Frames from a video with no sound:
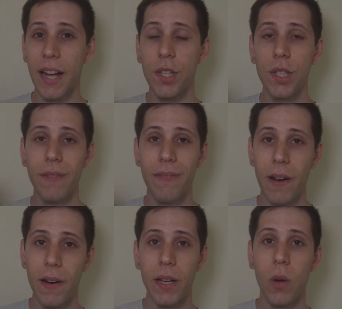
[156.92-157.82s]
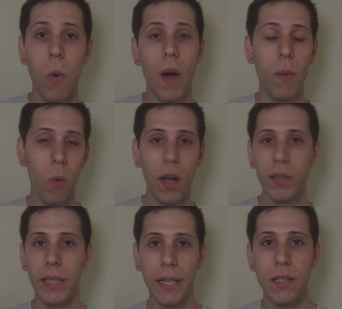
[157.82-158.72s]
actually vary quite
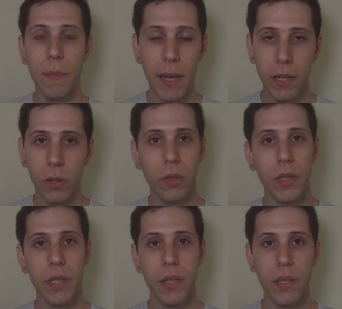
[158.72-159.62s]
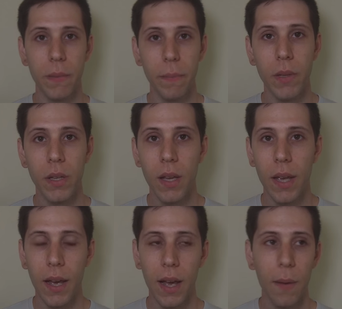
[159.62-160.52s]
wildly depending on your system.
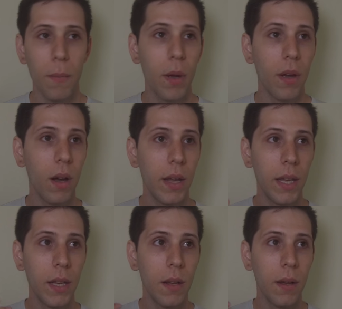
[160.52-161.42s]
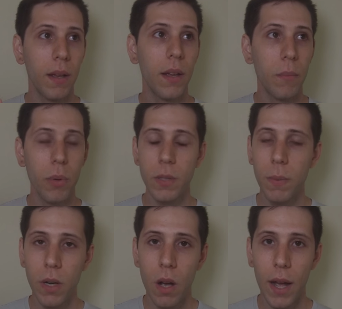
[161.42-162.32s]
Um, in uh,
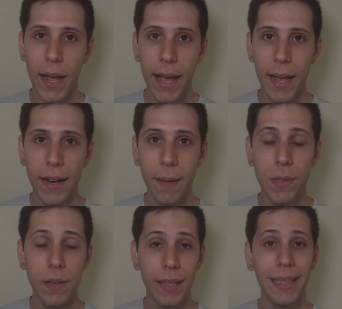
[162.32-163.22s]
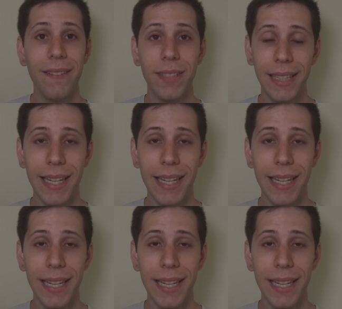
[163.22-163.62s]
Brisbane, I had up to 11